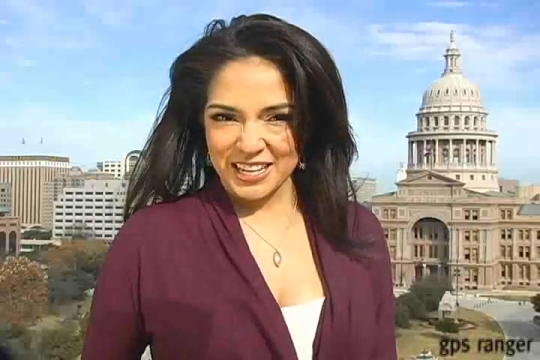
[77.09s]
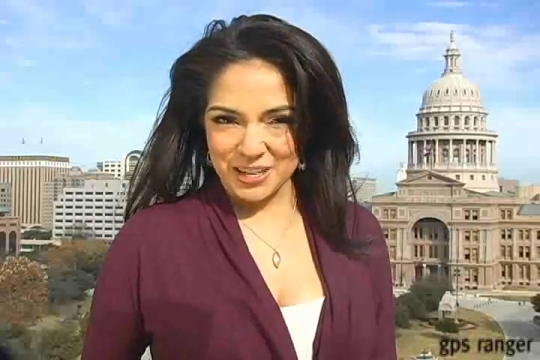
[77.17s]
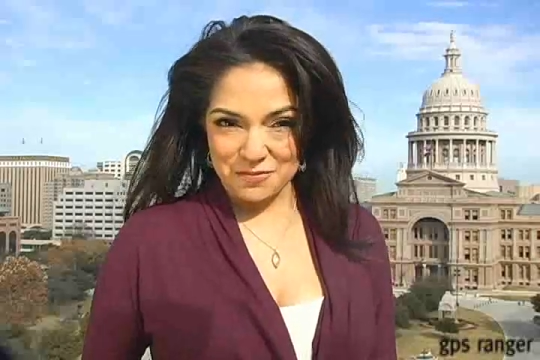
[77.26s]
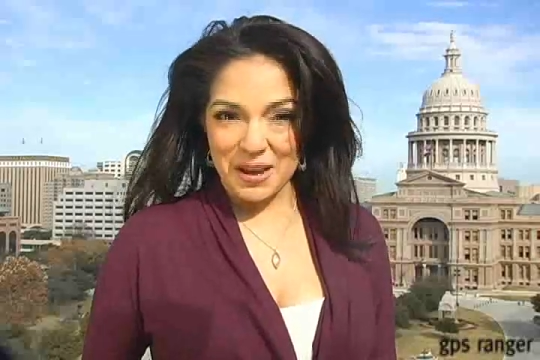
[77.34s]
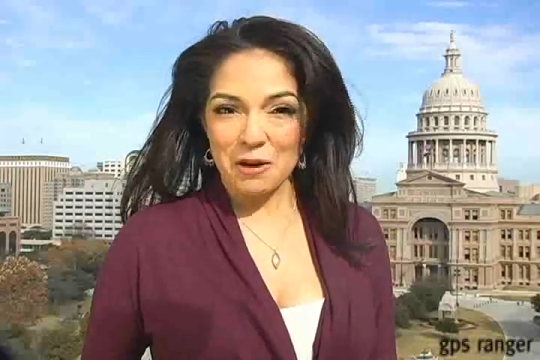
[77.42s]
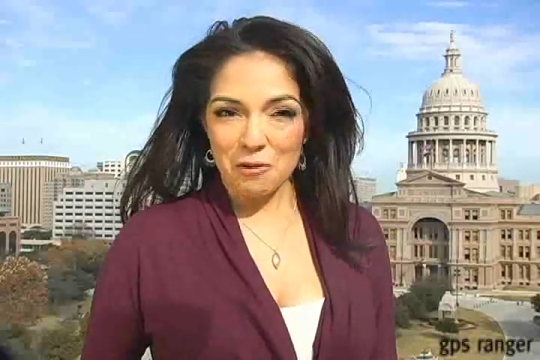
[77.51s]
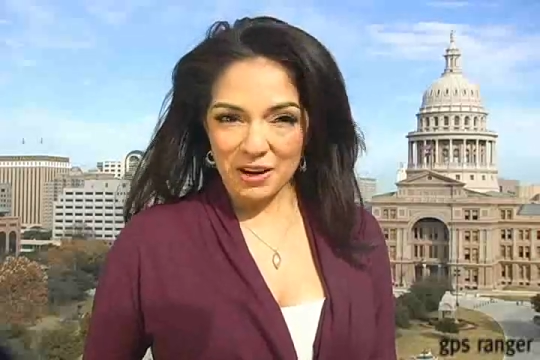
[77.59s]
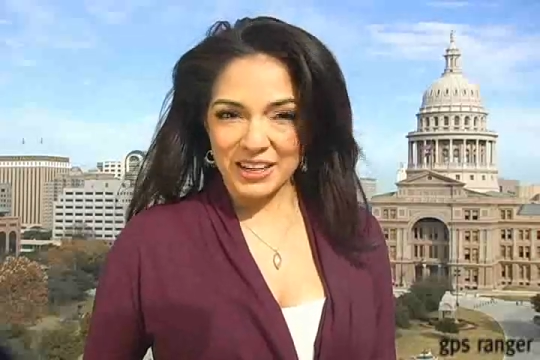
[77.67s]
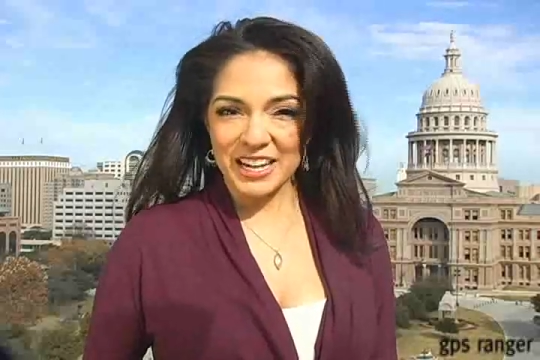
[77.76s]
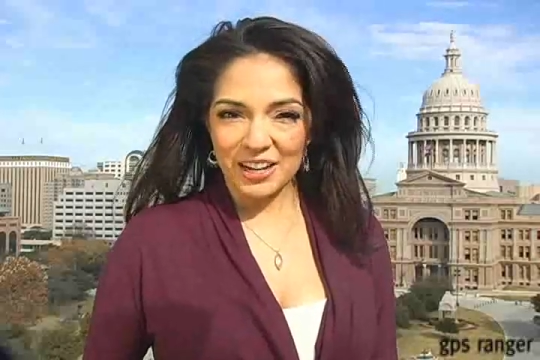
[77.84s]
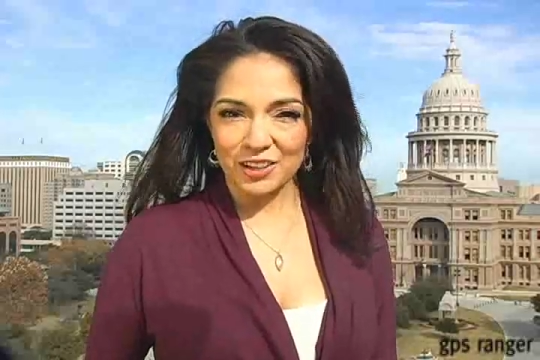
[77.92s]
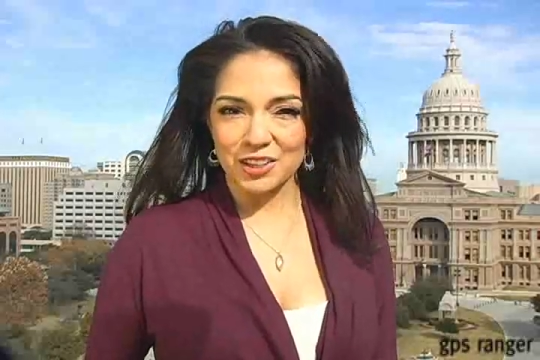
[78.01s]
You may want
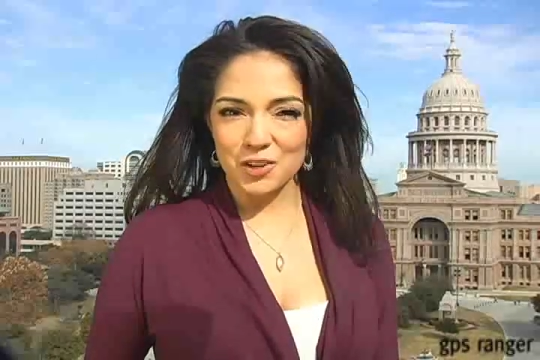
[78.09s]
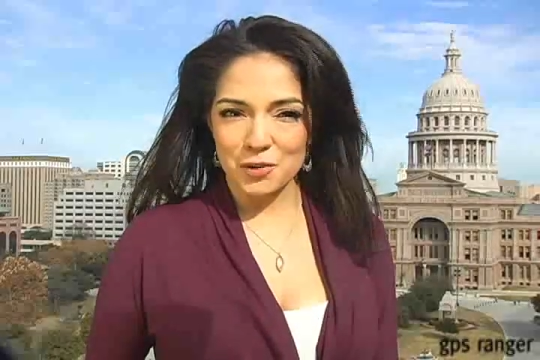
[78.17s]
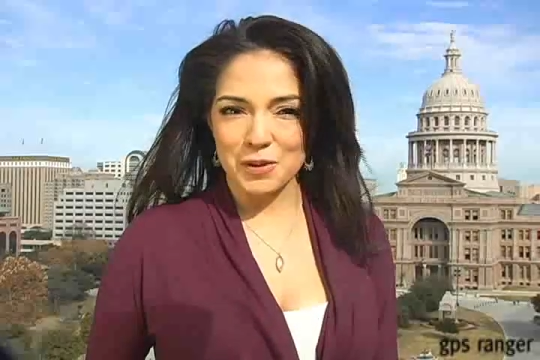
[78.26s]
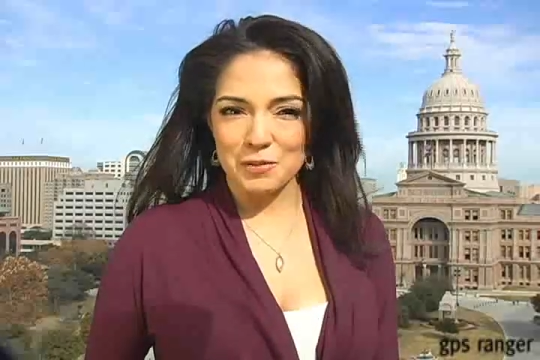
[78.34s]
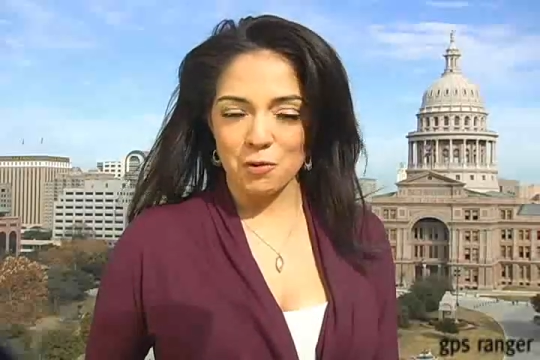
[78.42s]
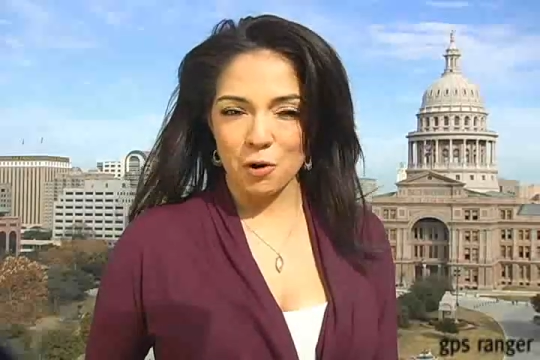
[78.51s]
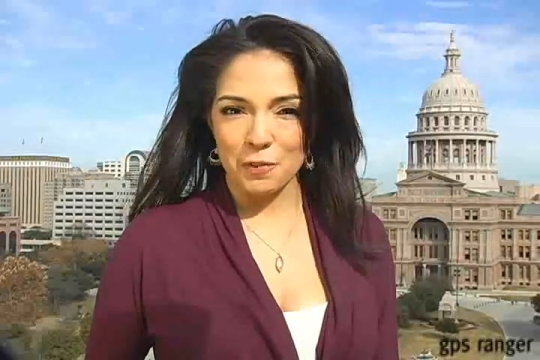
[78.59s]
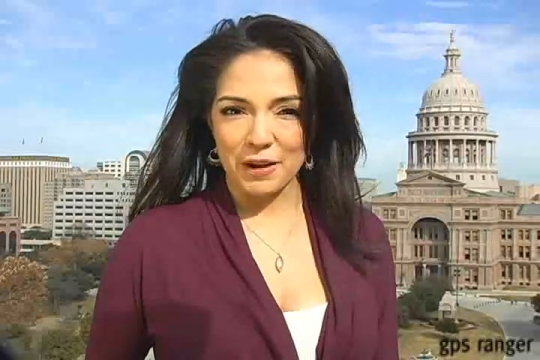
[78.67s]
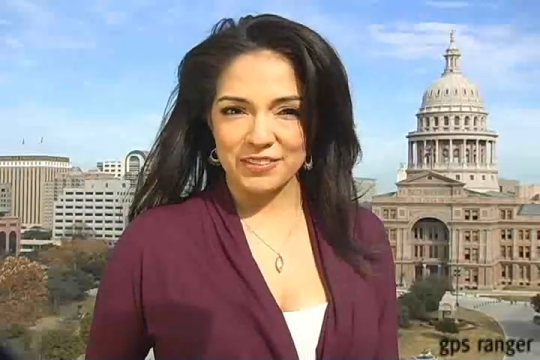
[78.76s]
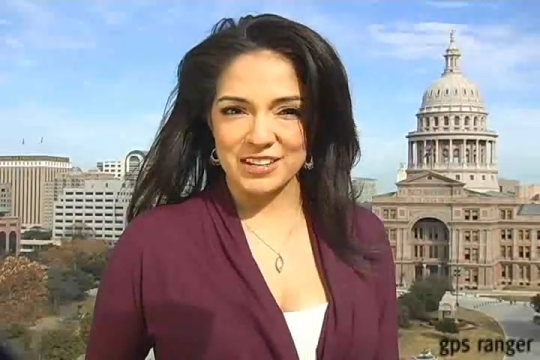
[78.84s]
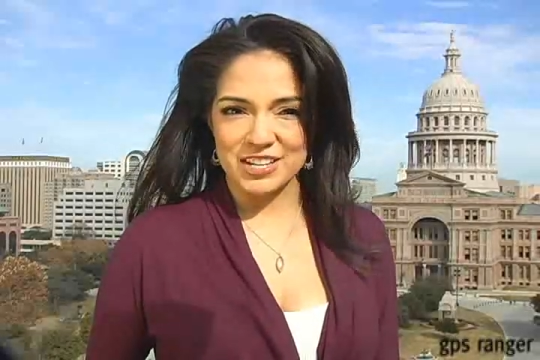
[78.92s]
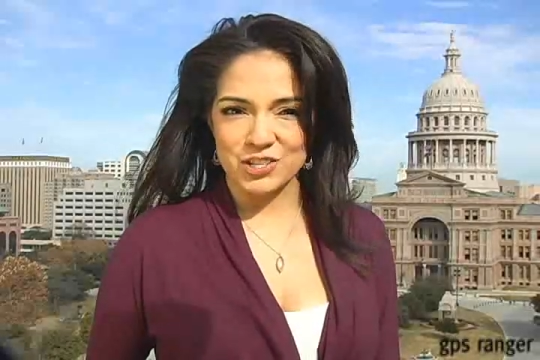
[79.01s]
to hear a little bit more
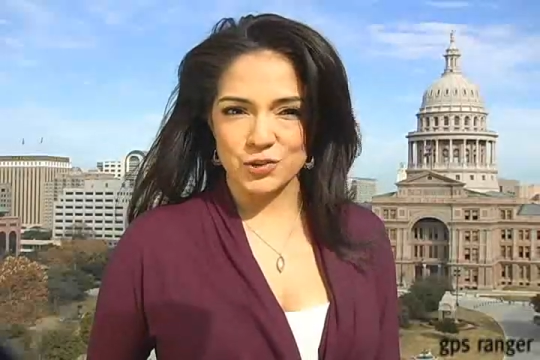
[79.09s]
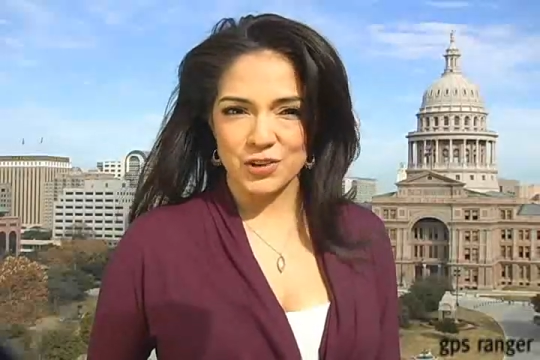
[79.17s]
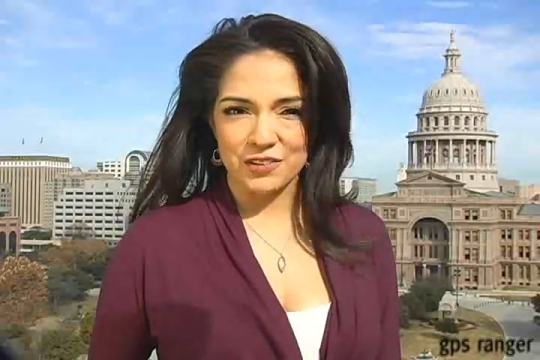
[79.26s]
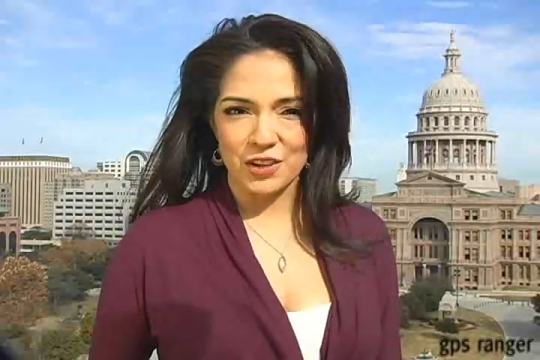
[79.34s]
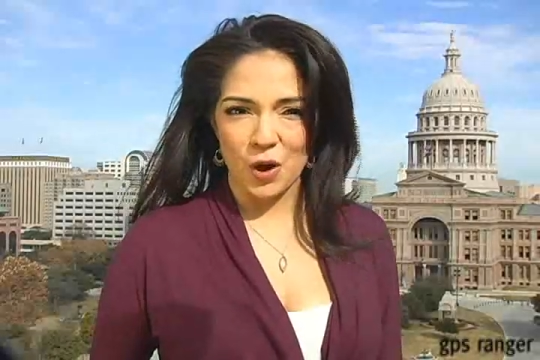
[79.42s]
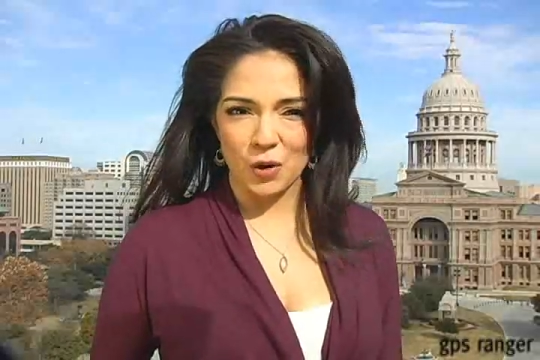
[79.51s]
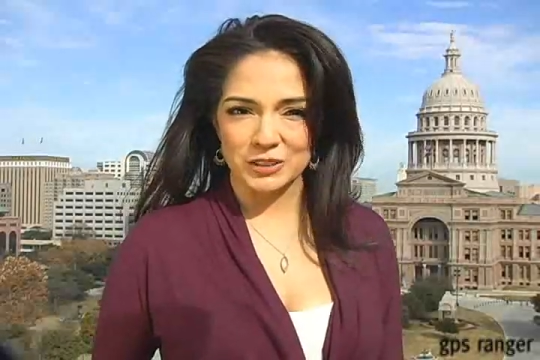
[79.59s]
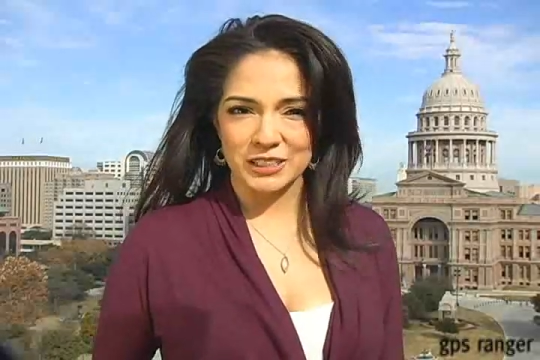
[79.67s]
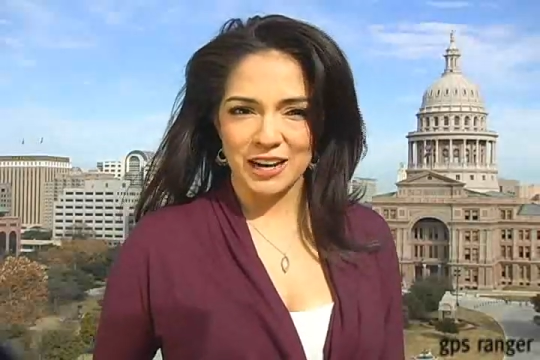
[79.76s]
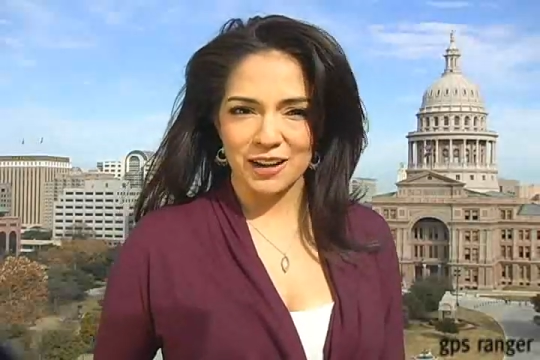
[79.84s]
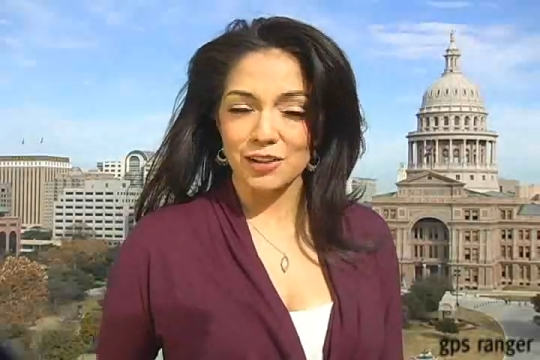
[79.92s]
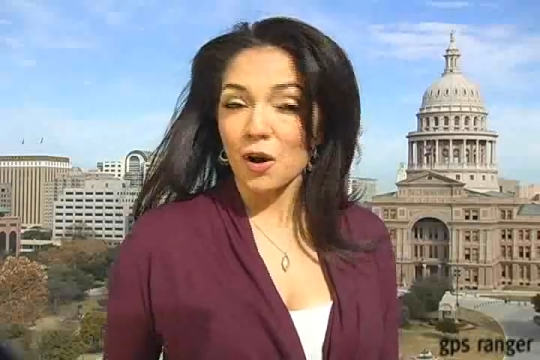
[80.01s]
about the history of the
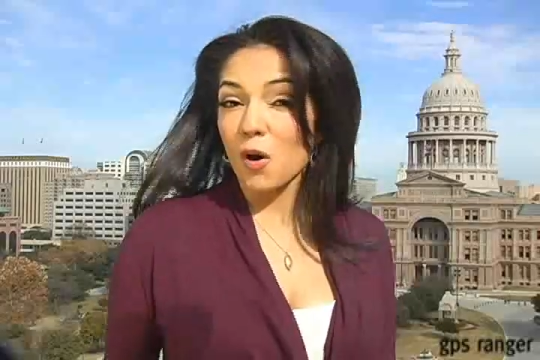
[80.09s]
hotel